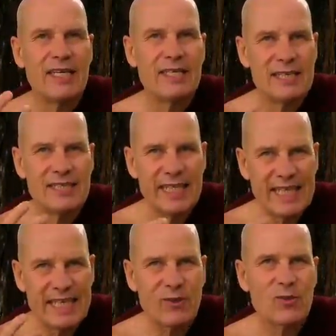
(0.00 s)
this
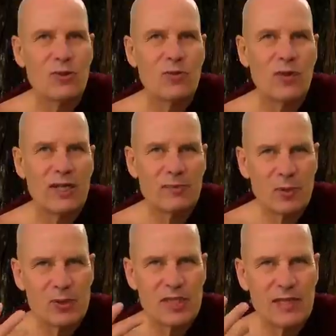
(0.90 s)
ego one
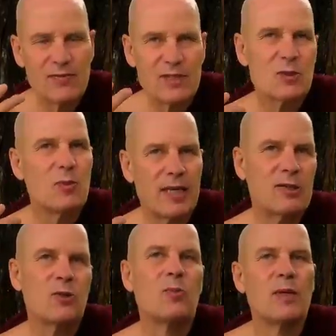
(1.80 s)
perceives this body
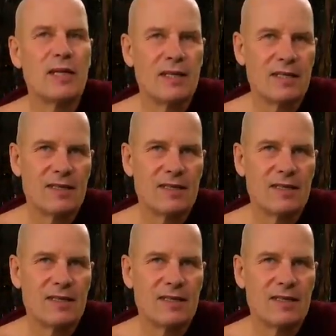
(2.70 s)
to be,